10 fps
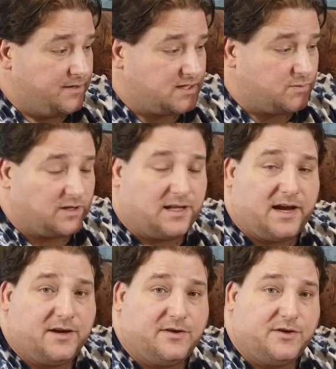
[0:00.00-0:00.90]
this would allow
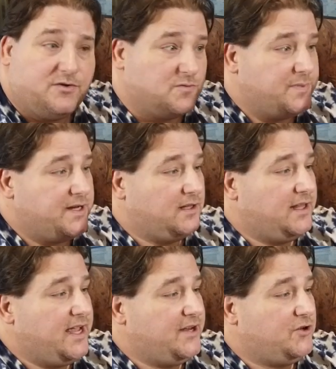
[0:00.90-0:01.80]
you to use P
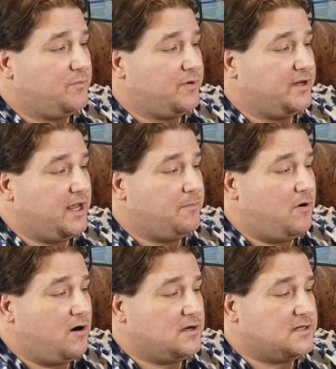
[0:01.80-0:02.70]
L A to print a
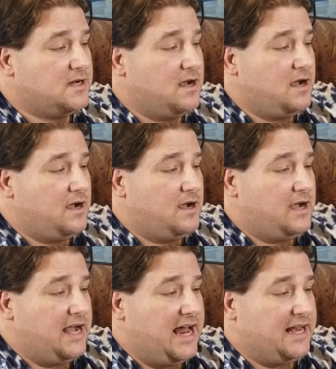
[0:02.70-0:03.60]
part
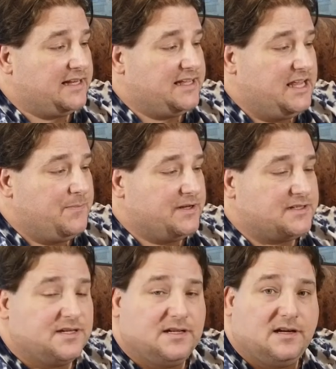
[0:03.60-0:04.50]
and keep
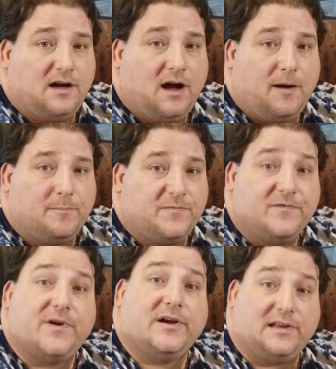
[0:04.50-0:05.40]
it Um,
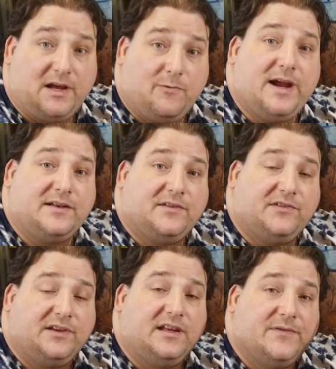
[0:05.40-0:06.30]
very lightweight,
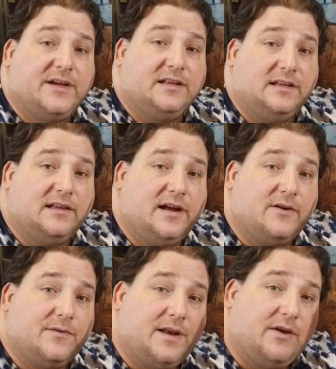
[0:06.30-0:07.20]
significantly
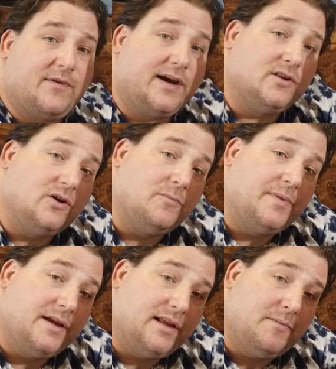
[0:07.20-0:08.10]
lighter than a regular
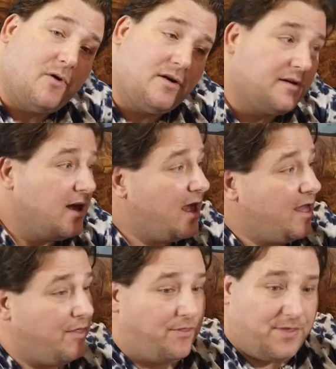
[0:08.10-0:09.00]
P L A part.
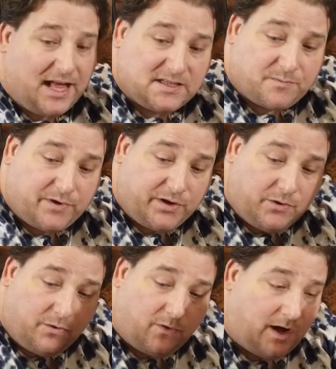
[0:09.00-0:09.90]
That's pretty
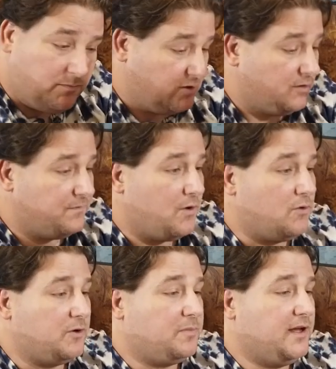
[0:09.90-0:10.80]
cool. I'm looking
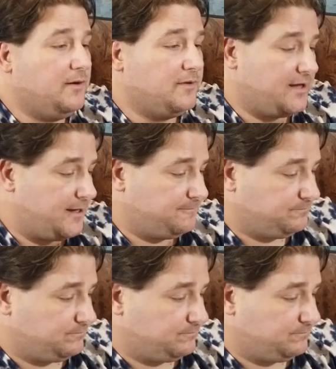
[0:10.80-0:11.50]
forward to playing with that.